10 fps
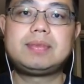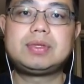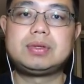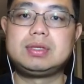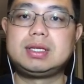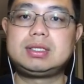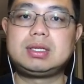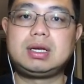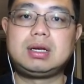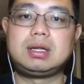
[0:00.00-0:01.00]
to this
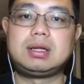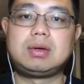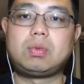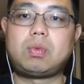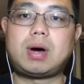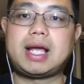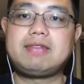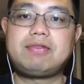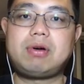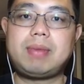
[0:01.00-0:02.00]
uh, white
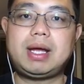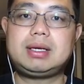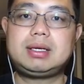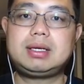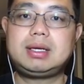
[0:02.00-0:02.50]
format,